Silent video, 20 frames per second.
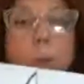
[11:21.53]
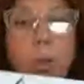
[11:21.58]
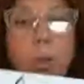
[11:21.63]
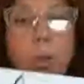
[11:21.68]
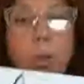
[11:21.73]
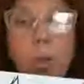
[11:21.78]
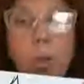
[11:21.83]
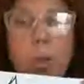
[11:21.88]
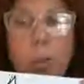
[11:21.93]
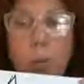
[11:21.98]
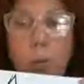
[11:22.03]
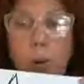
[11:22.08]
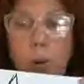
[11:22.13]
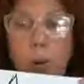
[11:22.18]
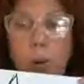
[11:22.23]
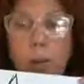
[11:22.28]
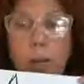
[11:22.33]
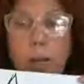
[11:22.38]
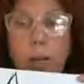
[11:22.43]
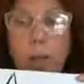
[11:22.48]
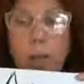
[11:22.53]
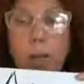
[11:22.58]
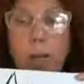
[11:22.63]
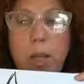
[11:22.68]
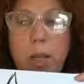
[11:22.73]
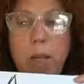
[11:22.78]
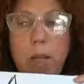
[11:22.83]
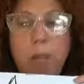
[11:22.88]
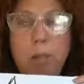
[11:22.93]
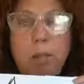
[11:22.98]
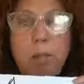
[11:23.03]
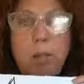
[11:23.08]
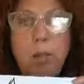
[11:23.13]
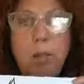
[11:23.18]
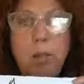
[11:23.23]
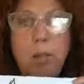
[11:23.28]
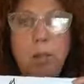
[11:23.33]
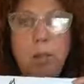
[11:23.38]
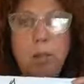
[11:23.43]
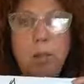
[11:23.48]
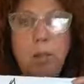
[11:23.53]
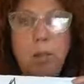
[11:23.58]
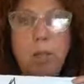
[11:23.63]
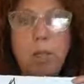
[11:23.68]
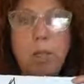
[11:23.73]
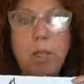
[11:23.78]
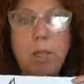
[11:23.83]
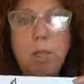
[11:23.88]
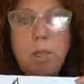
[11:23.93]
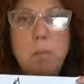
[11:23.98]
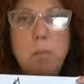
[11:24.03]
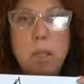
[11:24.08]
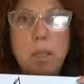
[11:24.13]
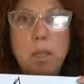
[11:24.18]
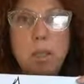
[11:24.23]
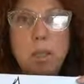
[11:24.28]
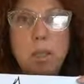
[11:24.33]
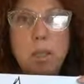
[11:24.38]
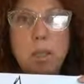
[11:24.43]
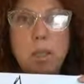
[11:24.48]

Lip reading: that one day means. What does it mean?